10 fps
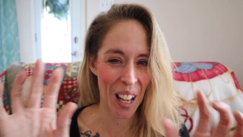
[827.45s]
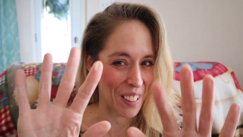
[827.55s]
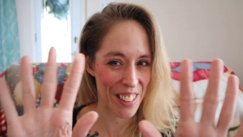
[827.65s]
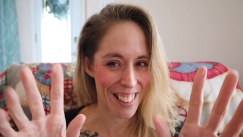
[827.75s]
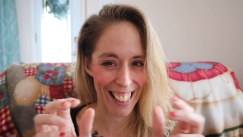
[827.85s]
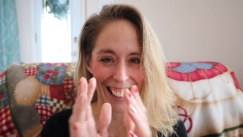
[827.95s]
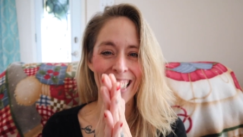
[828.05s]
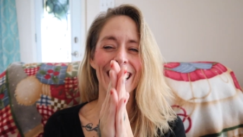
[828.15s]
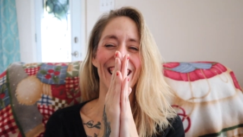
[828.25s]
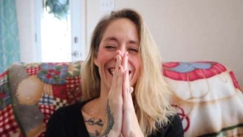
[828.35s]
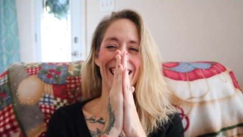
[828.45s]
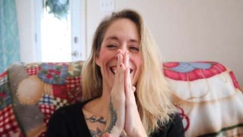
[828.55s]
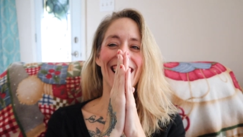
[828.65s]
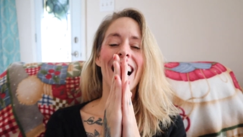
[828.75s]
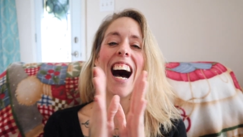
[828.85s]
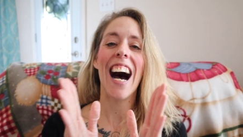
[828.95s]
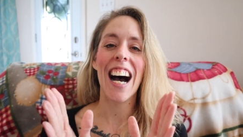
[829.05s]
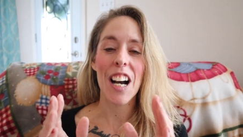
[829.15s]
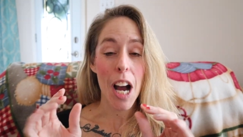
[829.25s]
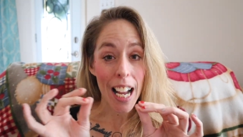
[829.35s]
I'm just kidding.
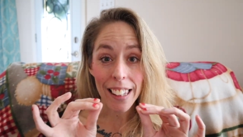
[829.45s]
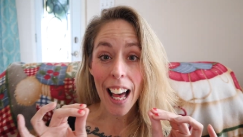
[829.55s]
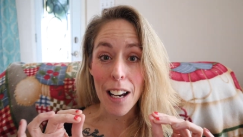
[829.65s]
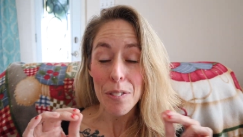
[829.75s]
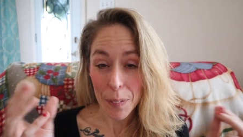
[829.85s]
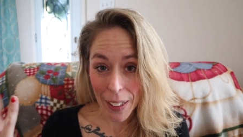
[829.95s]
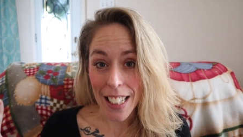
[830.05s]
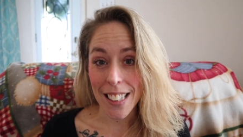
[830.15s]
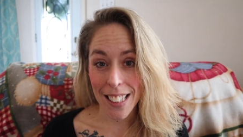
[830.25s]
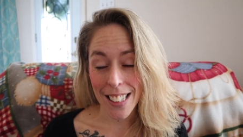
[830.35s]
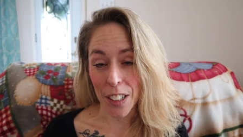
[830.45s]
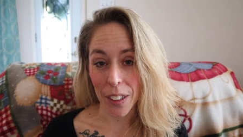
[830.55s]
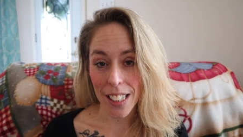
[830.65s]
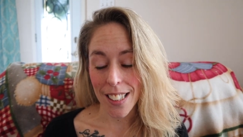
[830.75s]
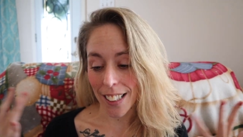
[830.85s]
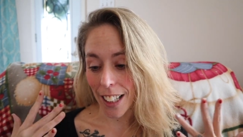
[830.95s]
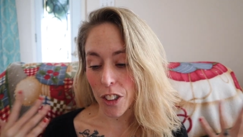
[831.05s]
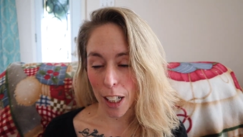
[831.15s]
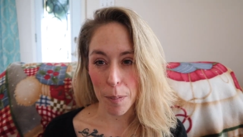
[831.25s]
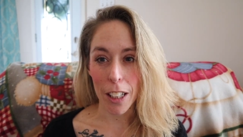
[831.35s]
Uh, I laugh because it's serious and I
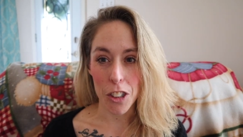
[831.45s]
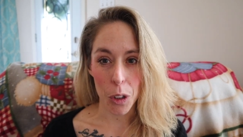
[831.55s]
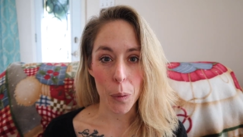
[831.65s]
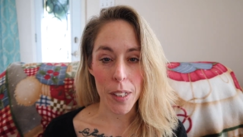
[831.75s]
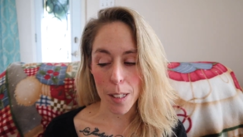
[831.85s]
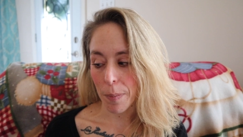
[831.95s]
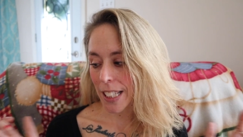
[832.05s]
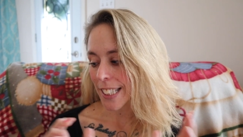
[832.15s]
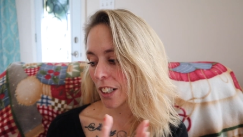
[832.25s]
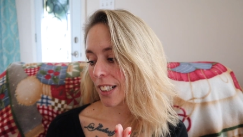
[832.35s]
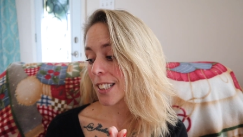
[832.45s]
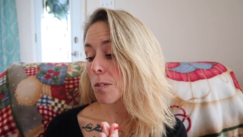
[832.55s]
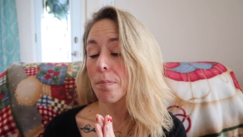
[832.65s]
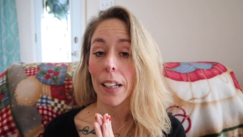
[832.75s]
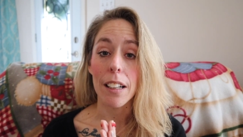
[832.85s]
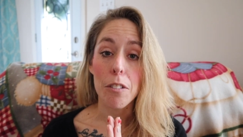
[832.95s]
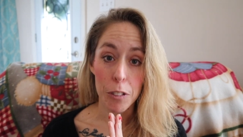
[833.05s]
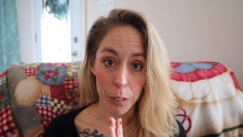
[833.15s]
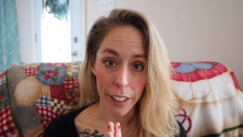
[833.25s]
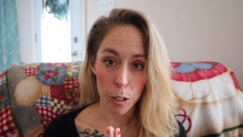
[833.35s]
try to make a joke when something's serious, but
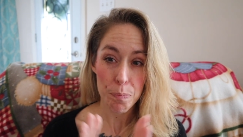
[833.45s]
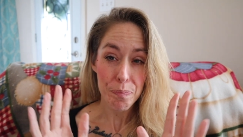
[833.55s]
for real.